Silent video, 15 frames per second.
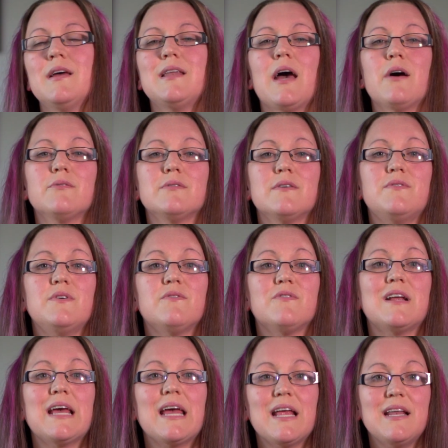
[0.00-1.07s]
Now, if you've
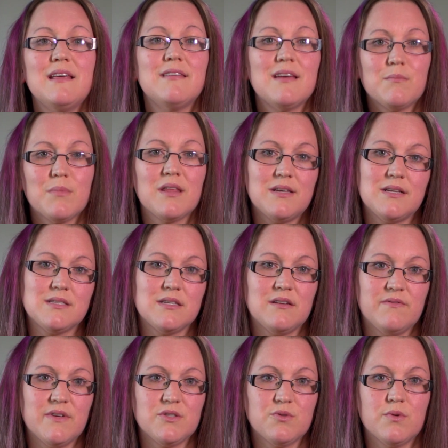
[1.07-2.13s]
read anything by these
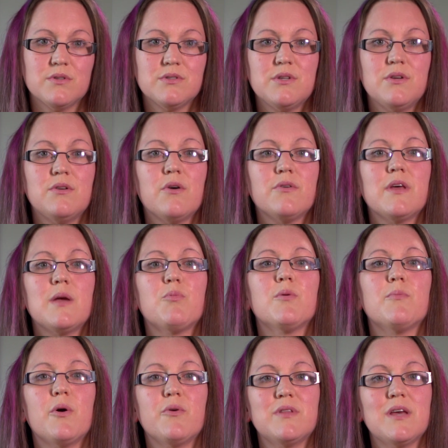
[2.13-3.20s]
individuals, you know they
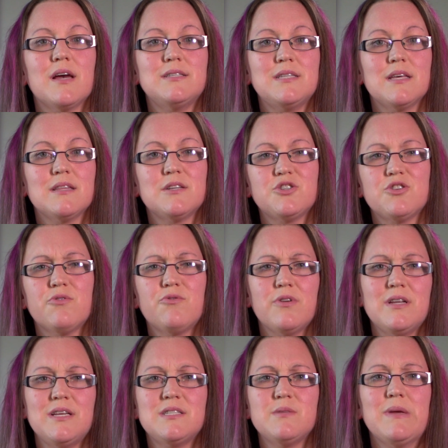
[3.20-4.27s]
promote the idea that
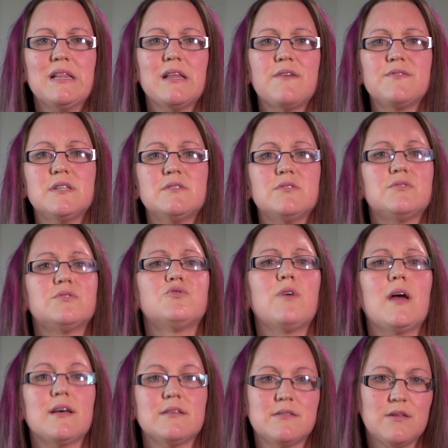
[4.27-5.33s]
children need to be left in
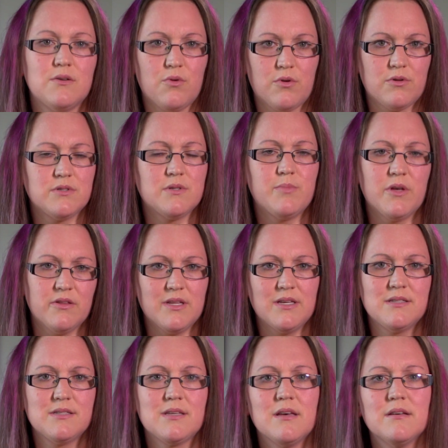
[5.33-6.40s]
distress in order to build
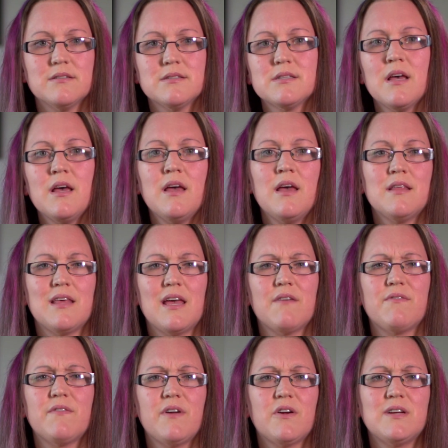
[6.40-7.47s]
these skills. They
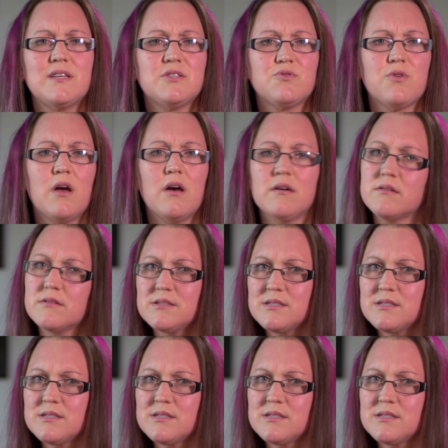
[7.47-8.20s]
have a very strong